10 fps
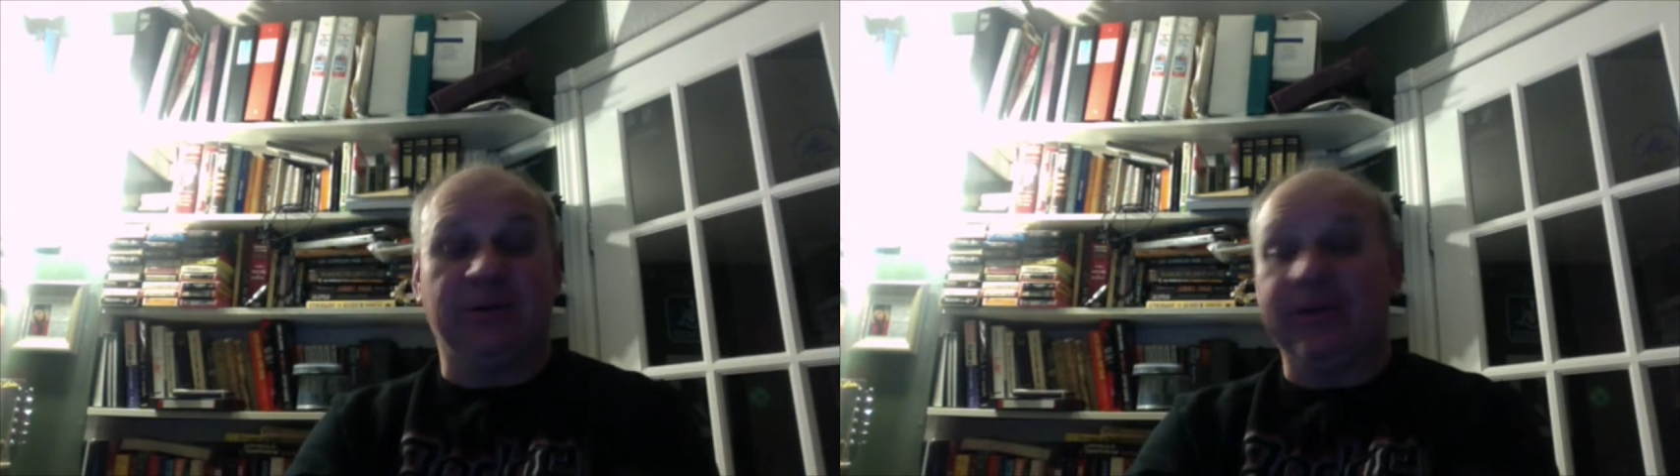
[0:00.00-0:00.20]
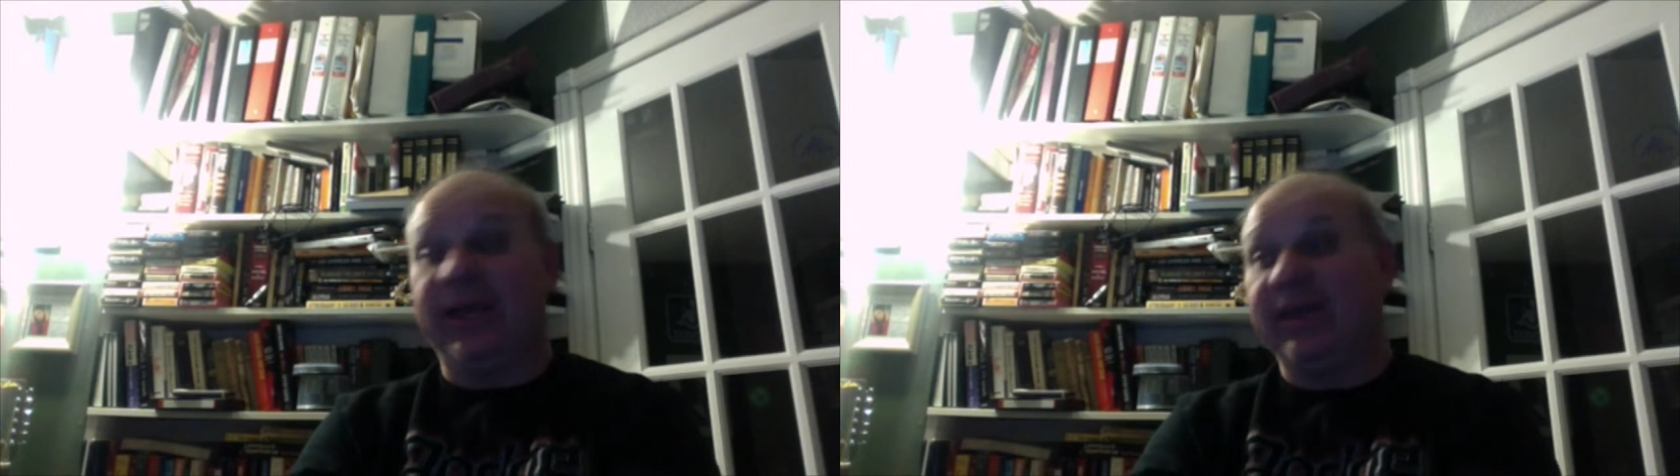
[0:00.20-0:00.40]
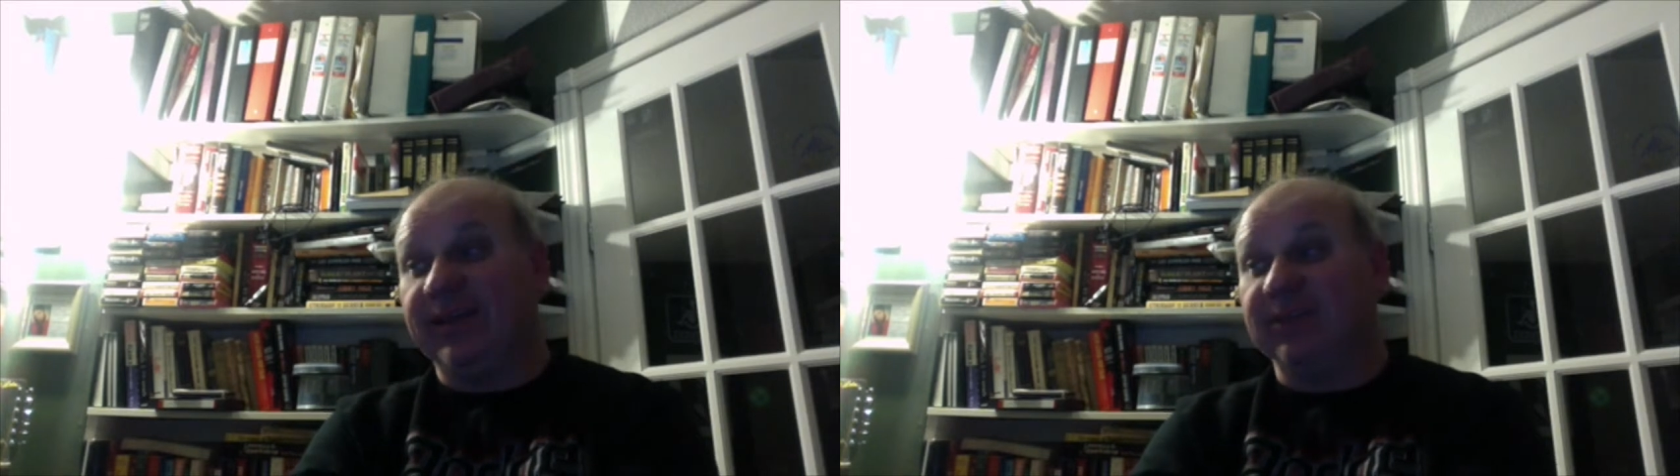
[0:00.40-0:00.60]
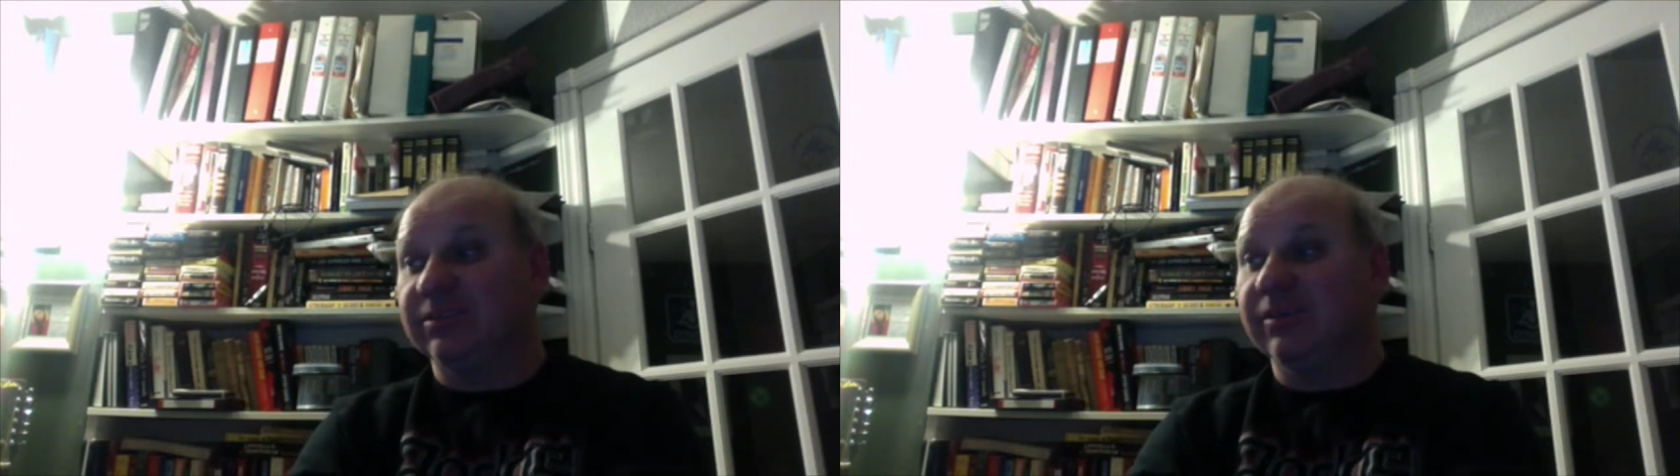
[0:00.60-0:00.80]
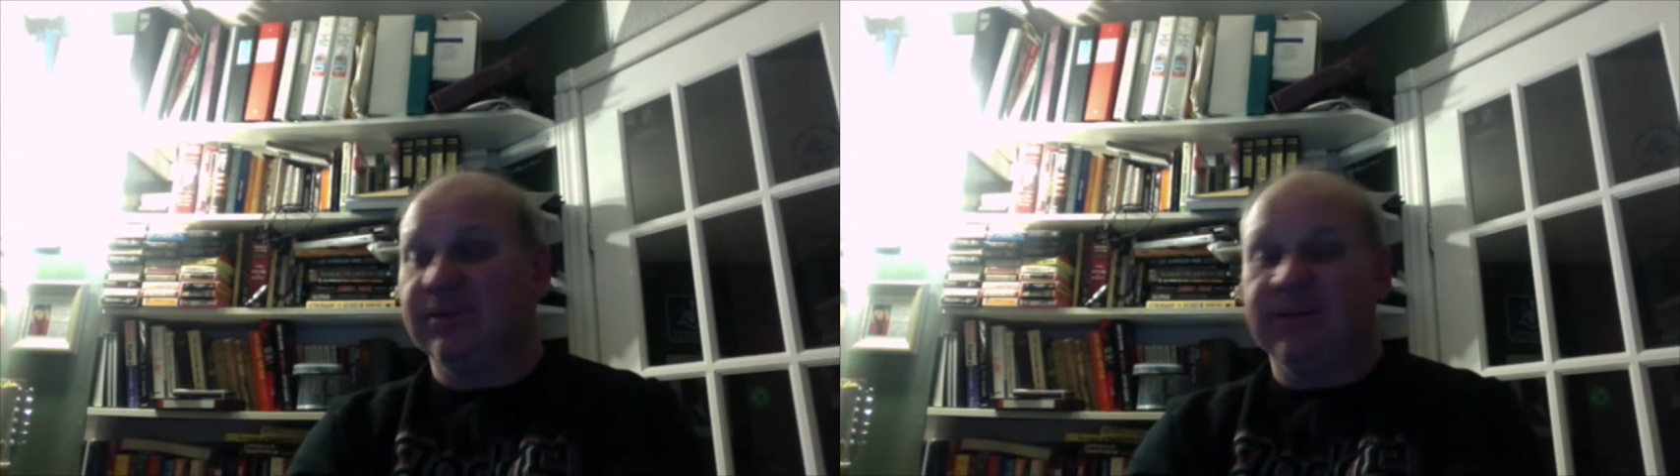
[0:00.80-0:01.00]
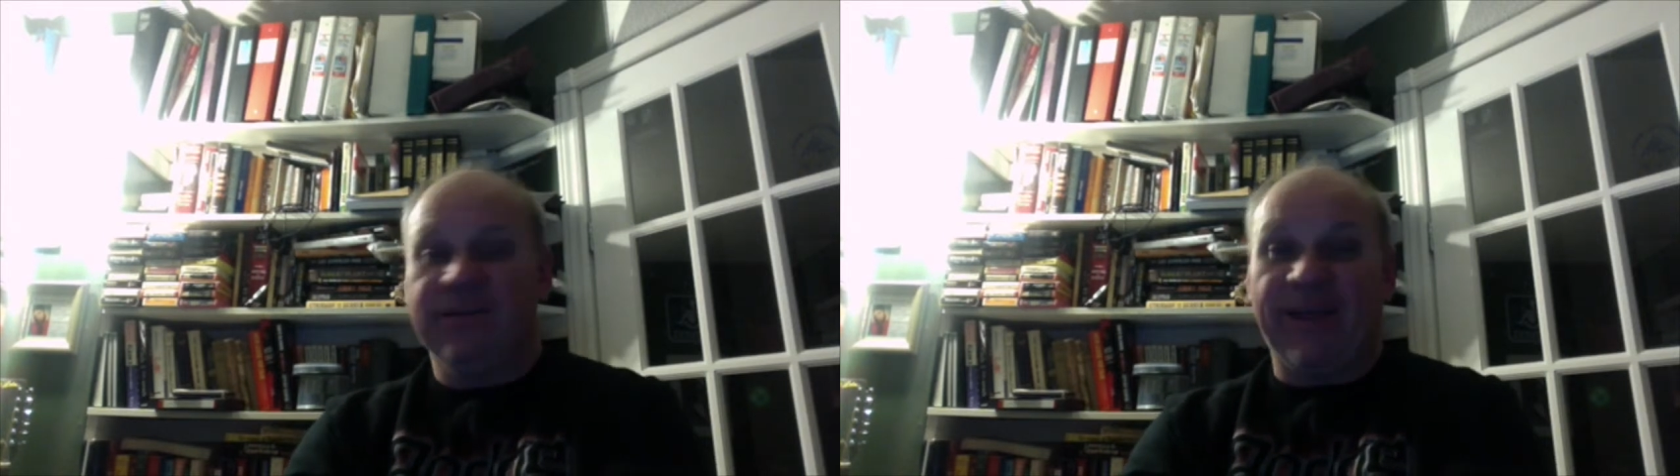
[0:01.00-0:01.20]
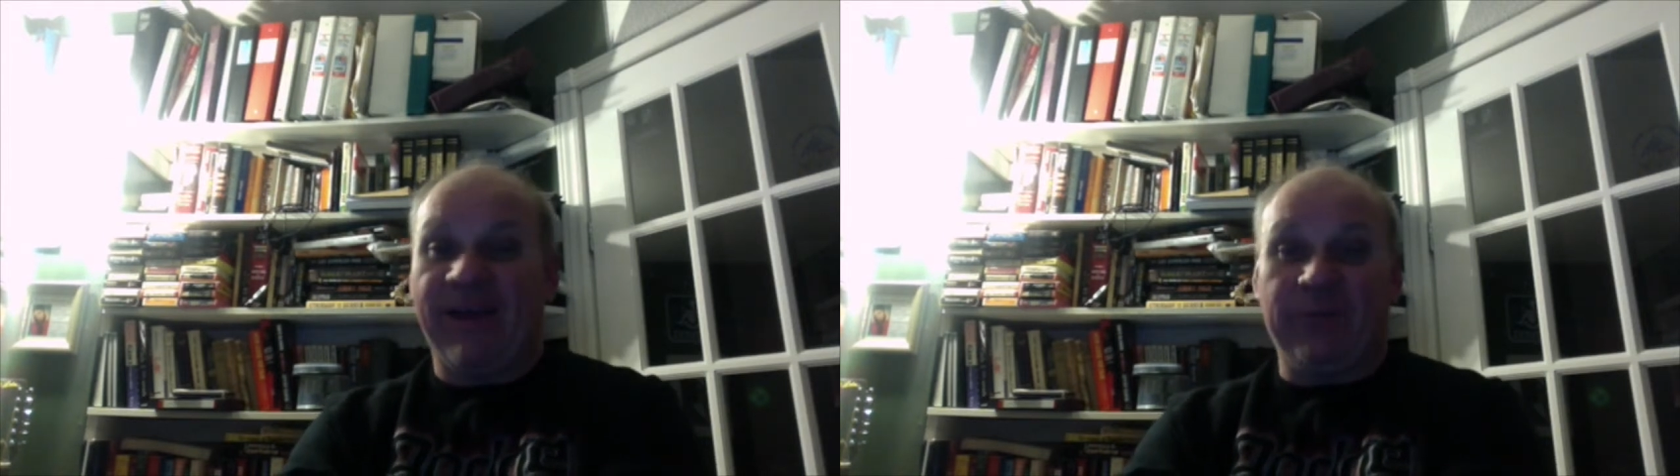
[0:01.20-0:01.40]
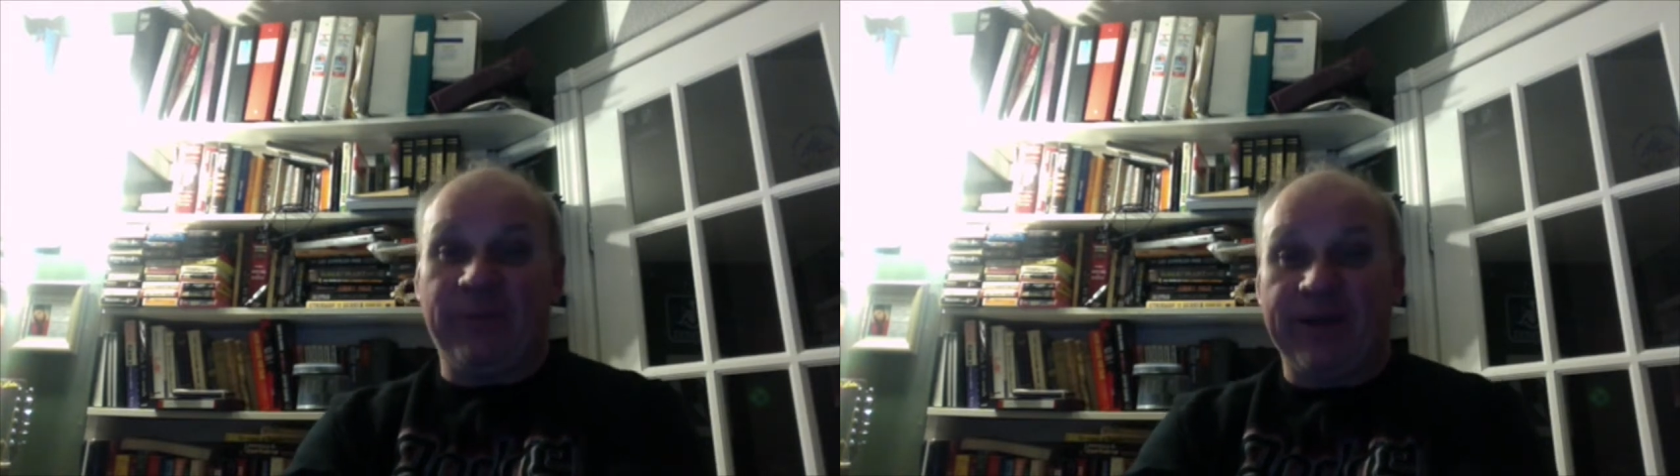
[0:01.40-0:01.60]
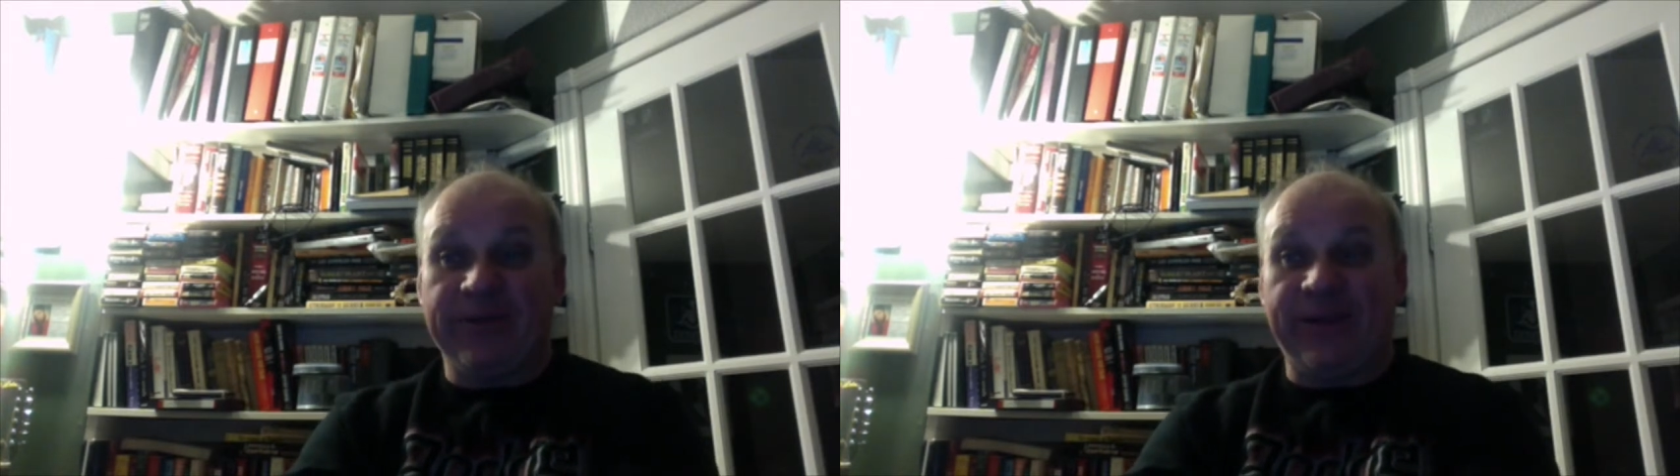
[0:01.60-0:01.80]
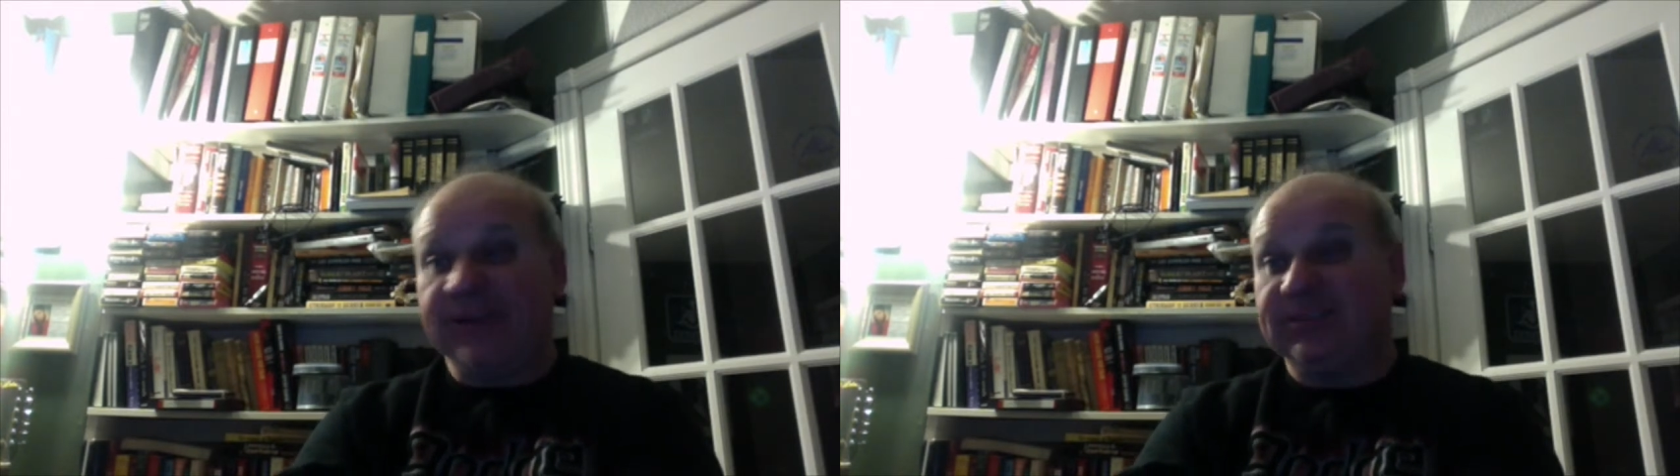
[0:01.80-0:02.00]
Okay, thanks. I won't bother
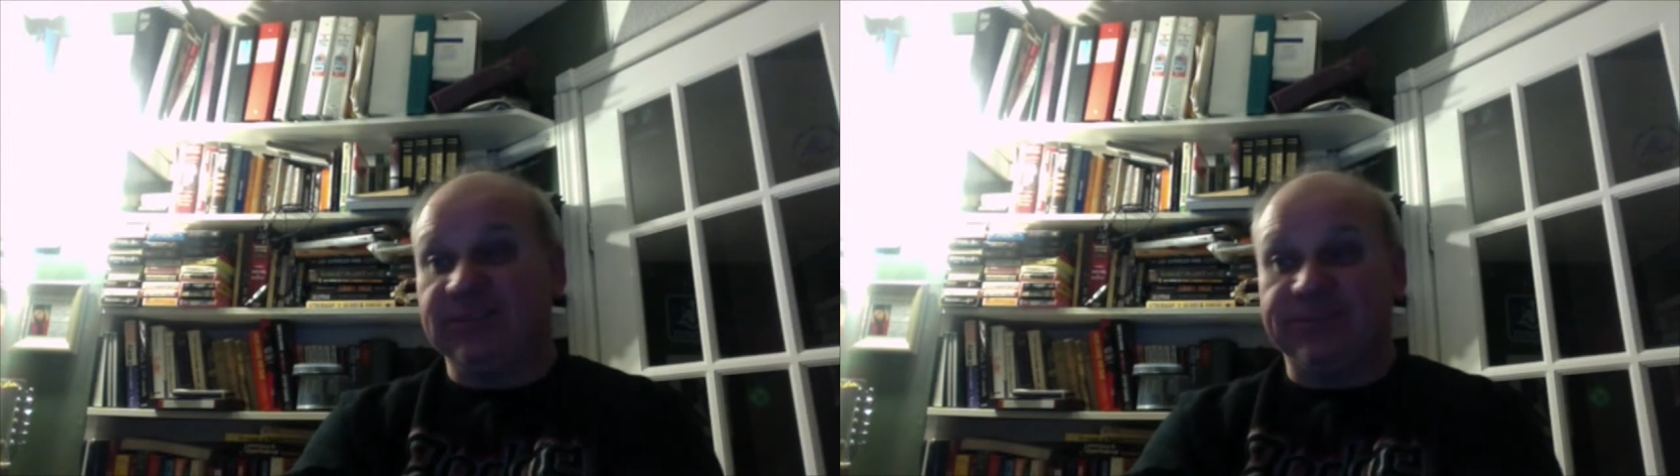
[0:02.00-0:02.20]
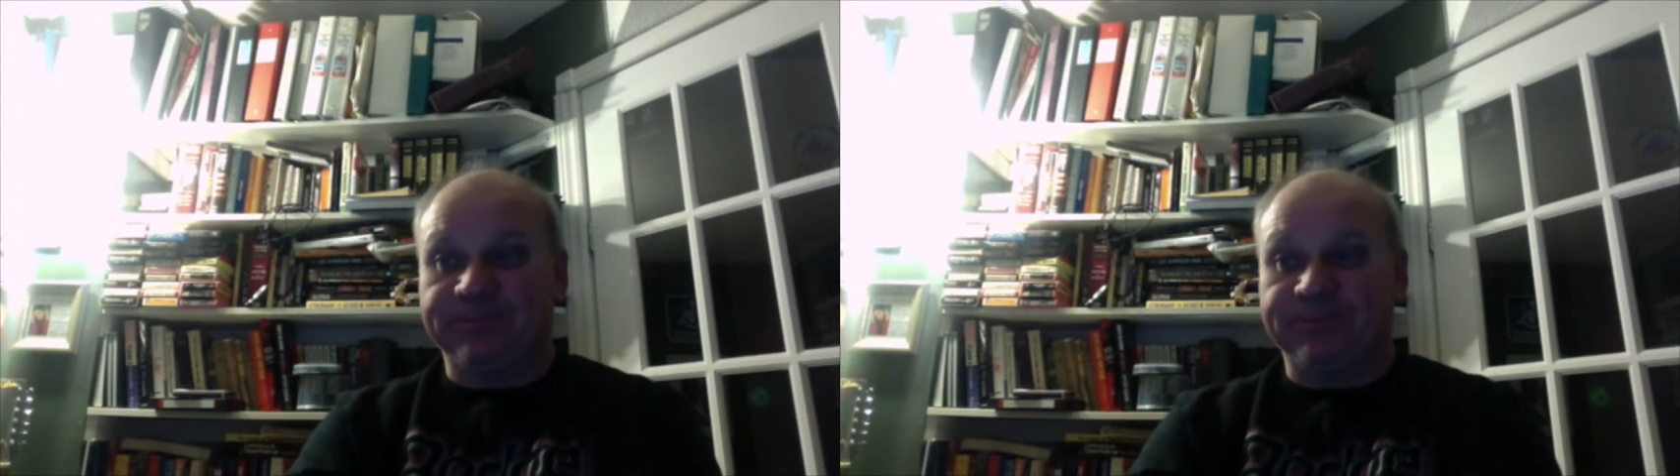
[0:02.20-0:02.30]
you asking it.